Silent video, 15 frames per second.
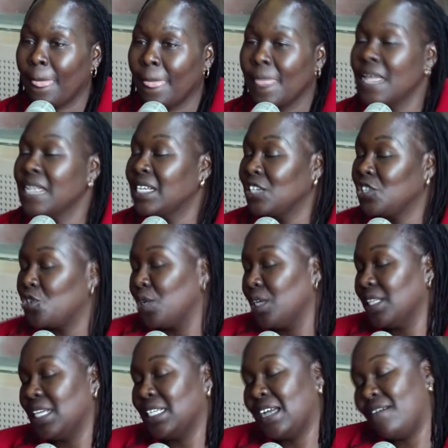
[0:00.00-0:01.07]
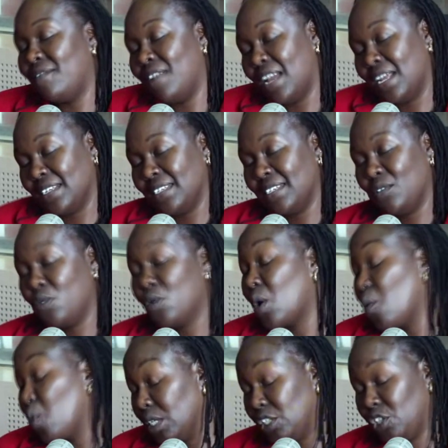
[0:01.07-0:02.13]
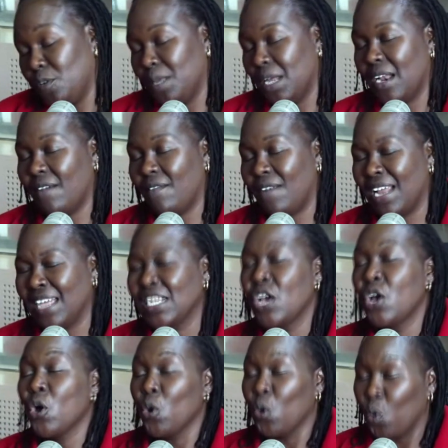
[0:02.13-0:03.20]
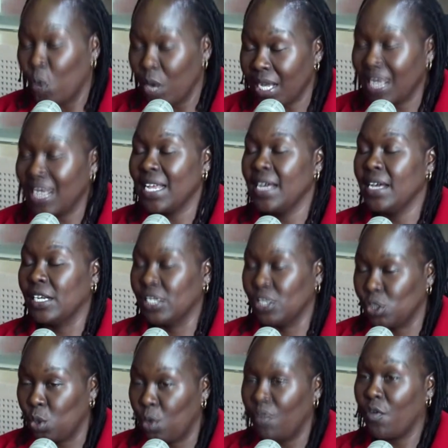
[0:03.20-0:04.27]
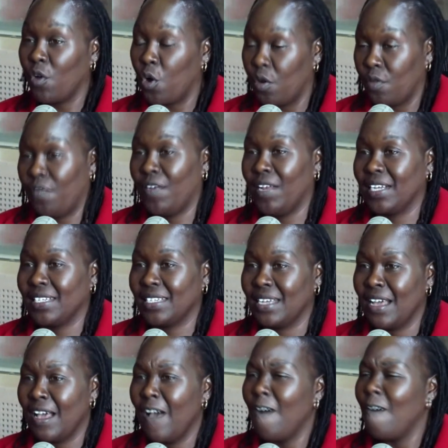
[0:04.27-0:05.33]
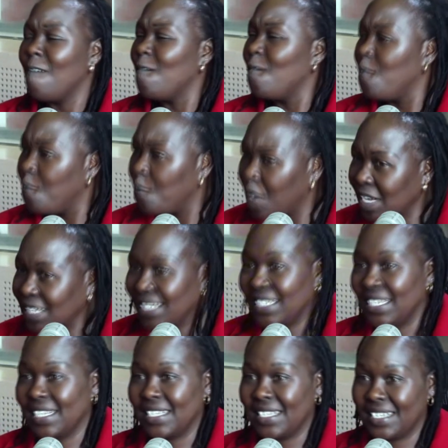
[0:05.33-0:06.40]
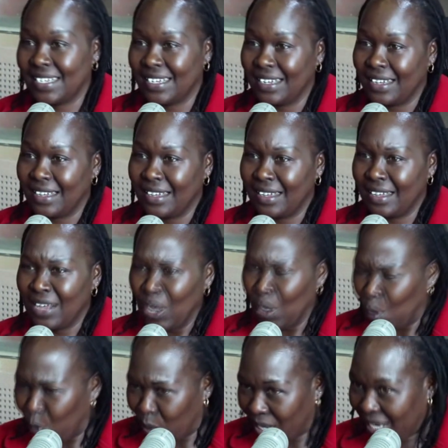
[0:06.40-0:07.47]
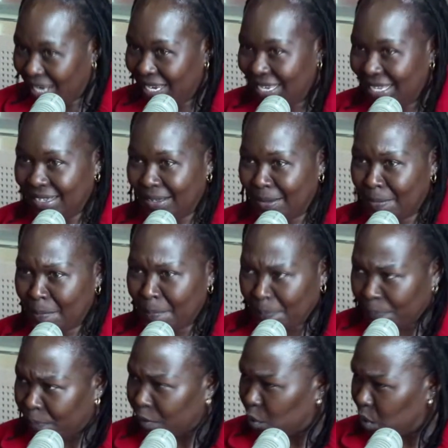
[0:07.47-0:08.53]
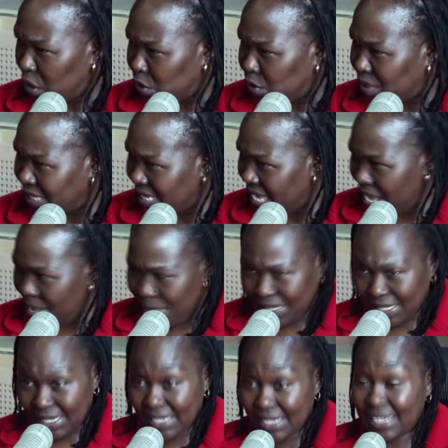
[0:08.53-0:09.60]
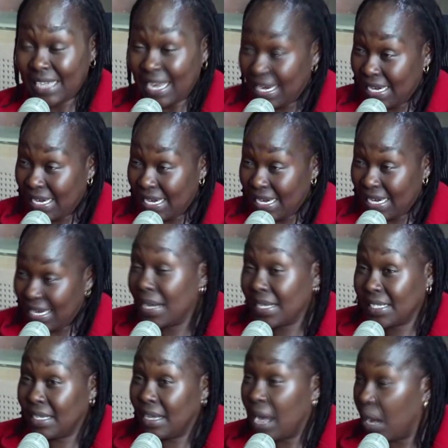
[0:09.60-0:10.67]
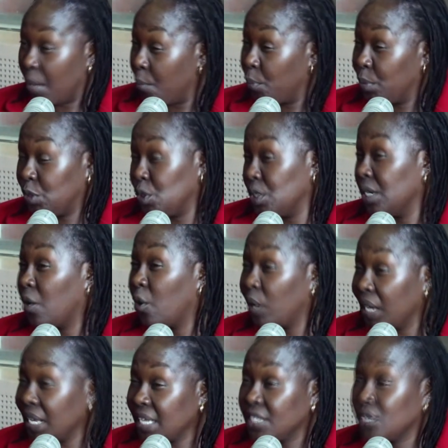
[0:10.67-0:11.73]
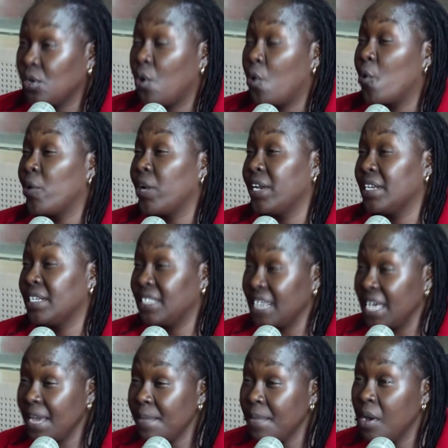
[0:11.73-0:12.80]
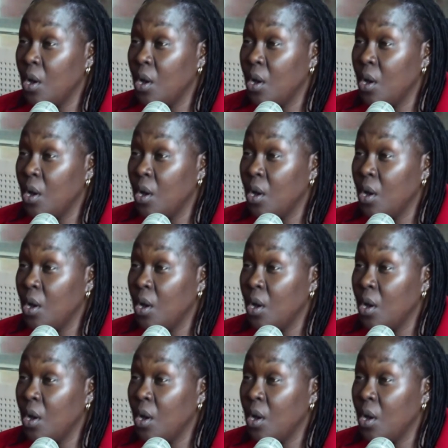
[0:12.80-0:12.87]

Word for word: There's a trick that I've learned or mm -hmm. a mm-hmm. wisdom that I've learned. Quickly resolve conflict. Fastest quickly when you see a misunderstanding amongst between colleagues or in a team